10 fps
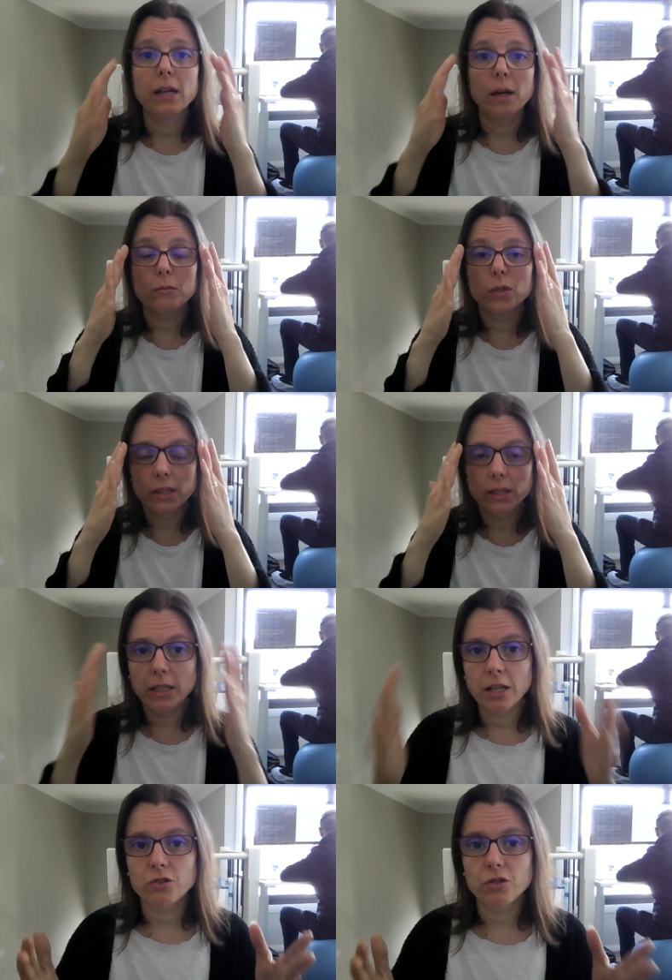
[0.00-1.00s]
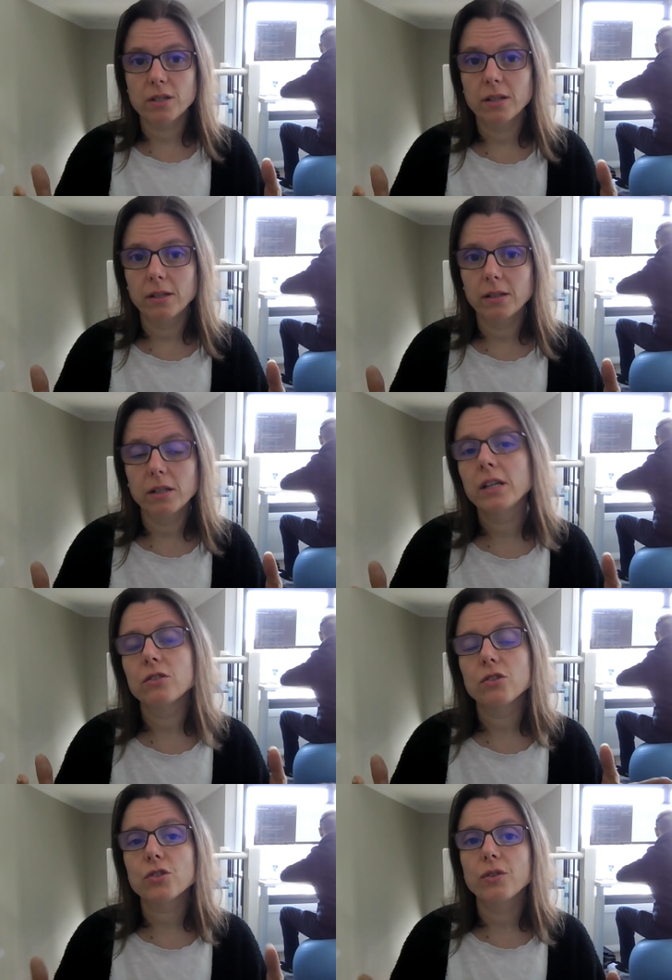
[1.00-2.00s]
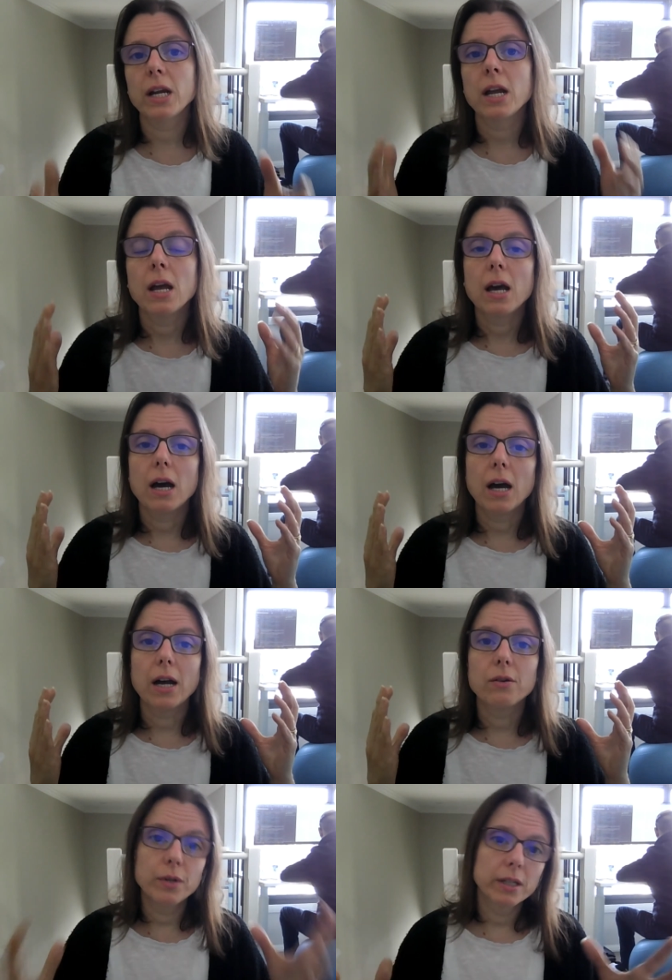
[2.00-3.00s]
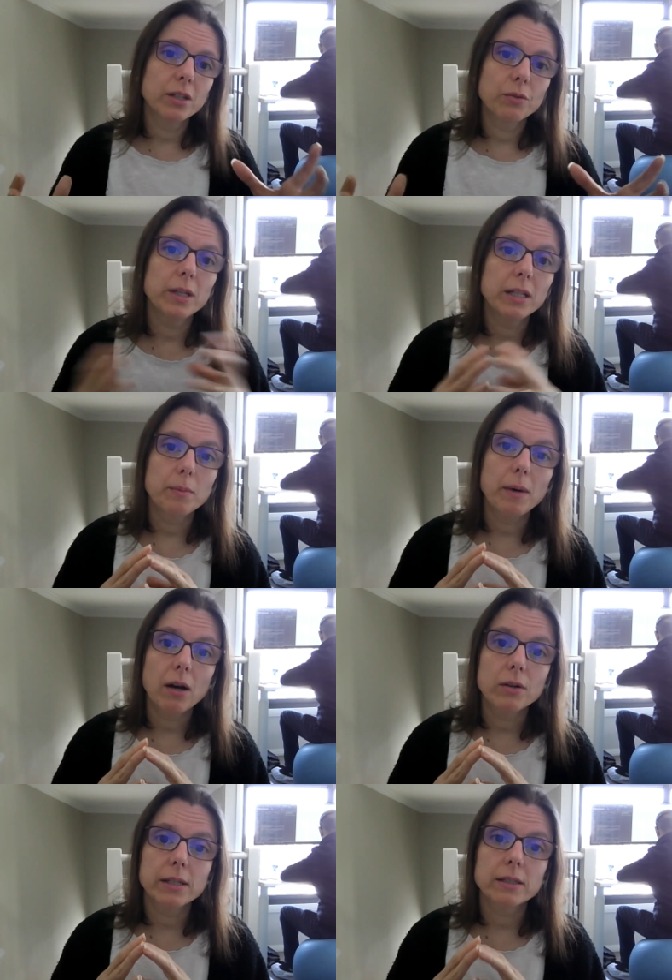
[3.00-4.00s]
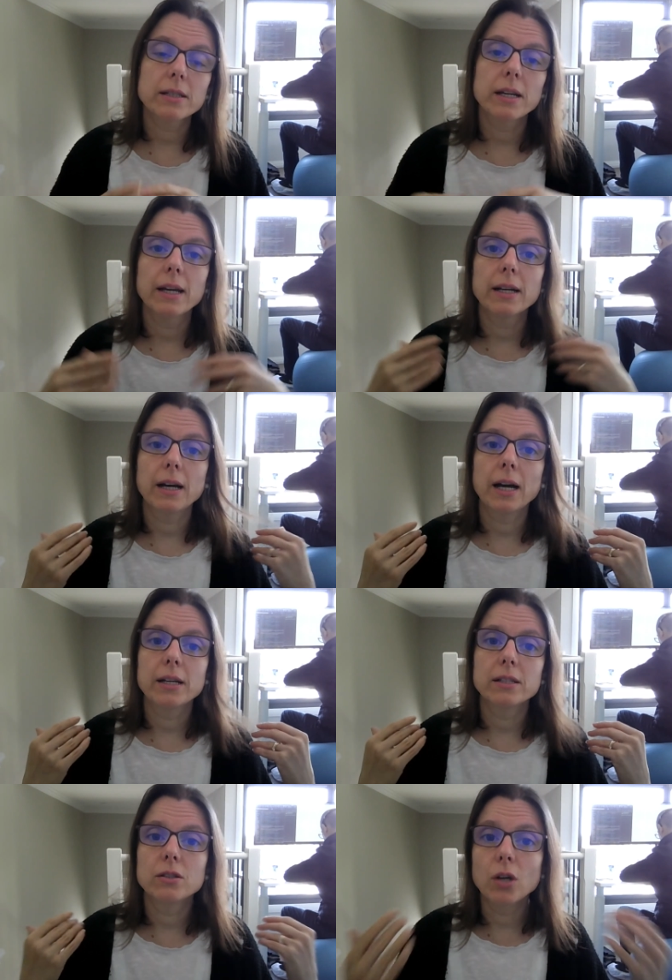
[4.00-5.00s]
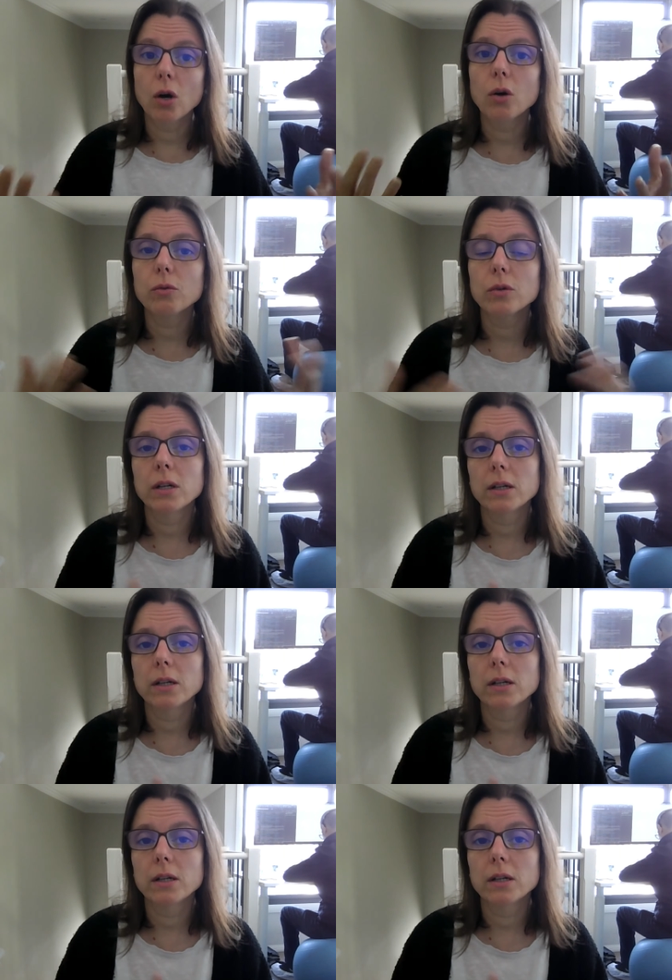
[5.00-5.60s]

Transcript: I'm really interested in the industry, I really read about it, and I know